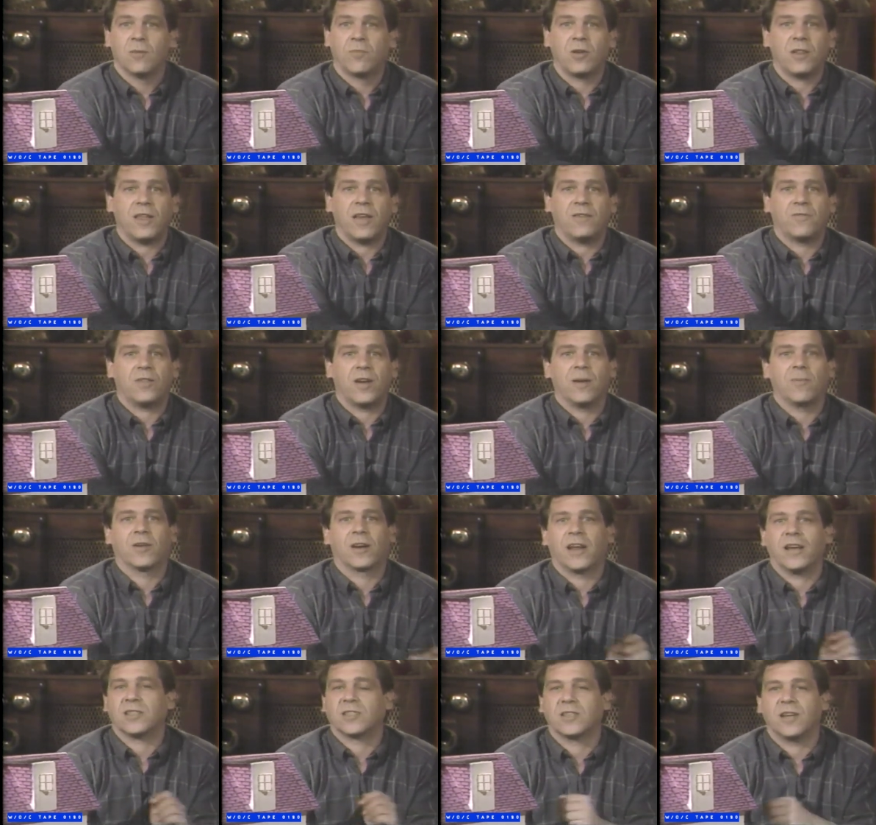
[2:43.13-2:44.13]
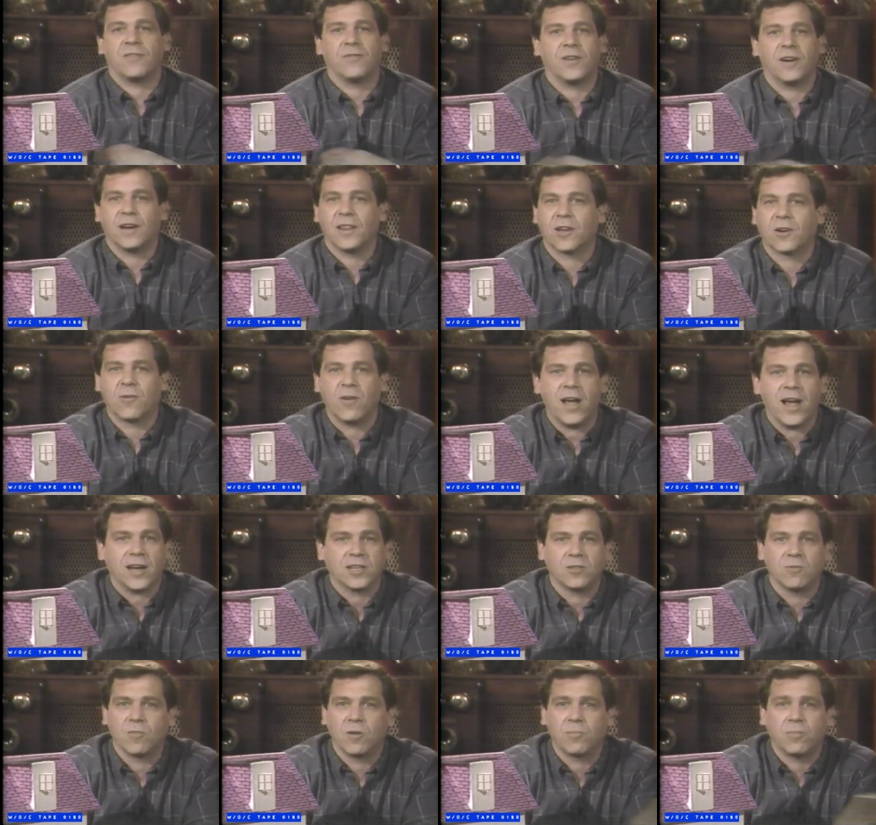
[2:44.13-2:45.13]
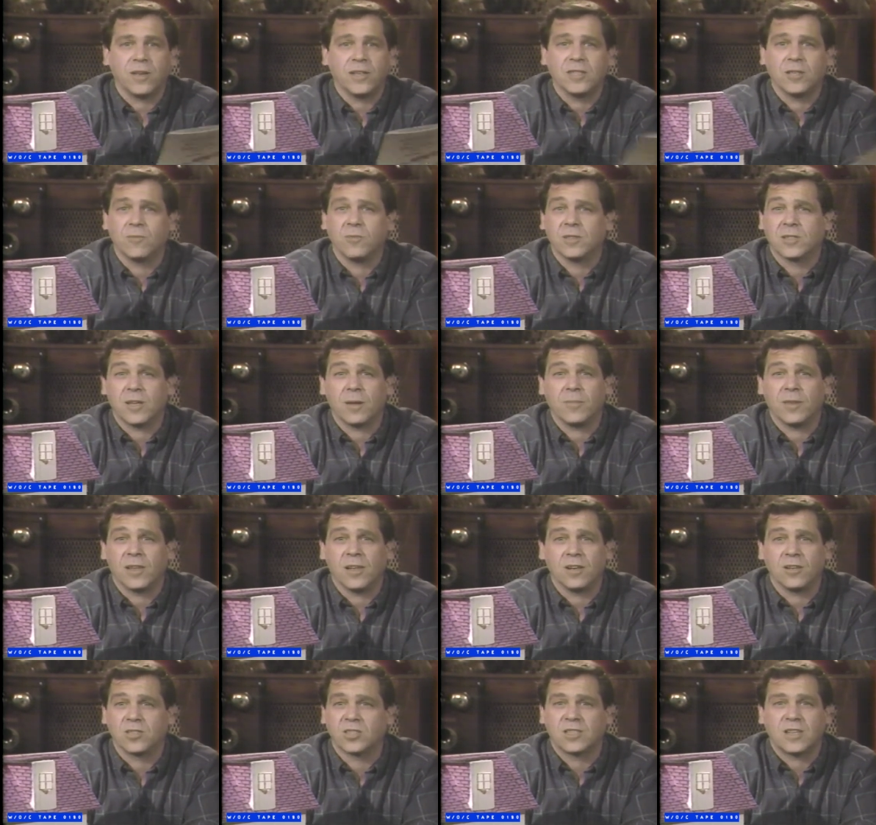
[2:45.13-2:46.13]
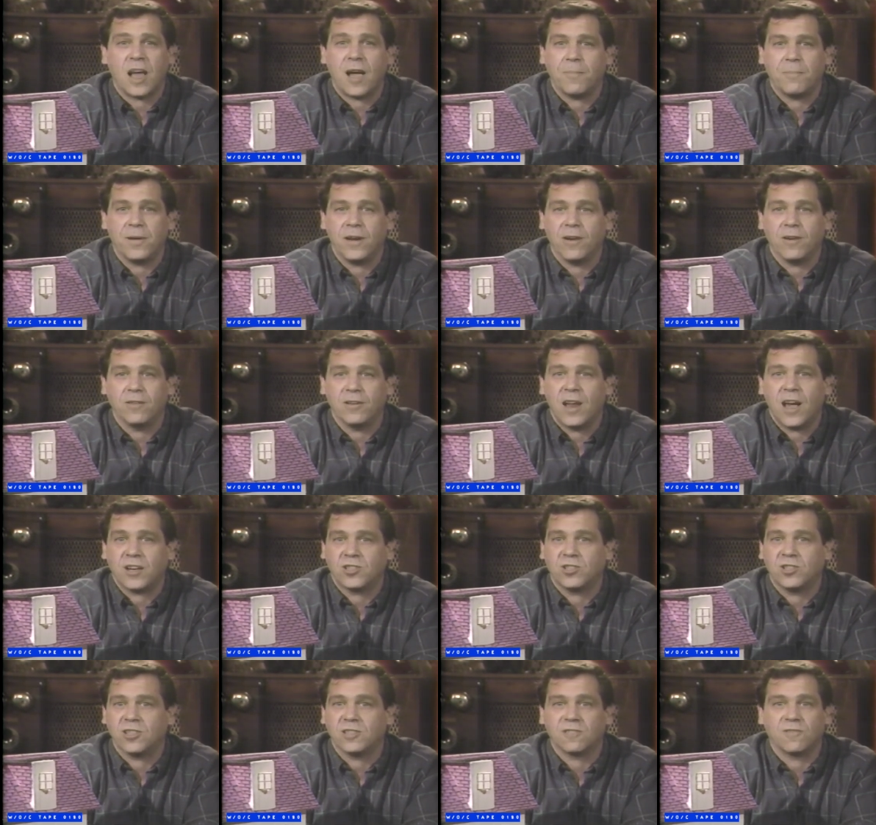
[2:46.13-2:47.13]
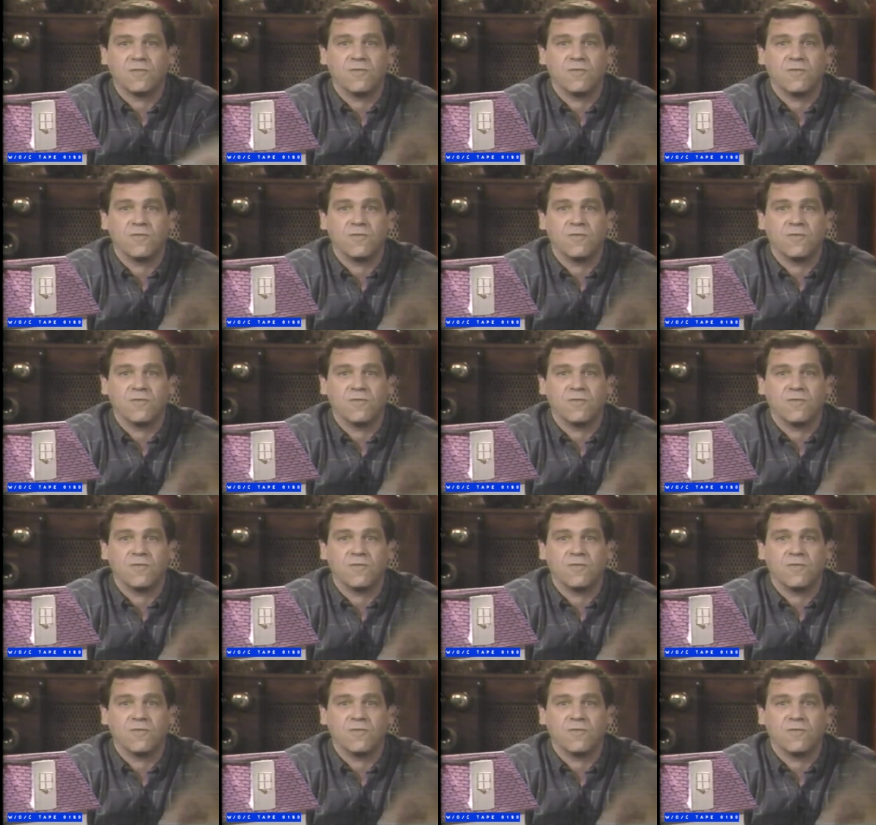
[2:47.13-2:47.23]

Pull that fiberglass stuff out of the cracks and replace it with something that'll stop air, not just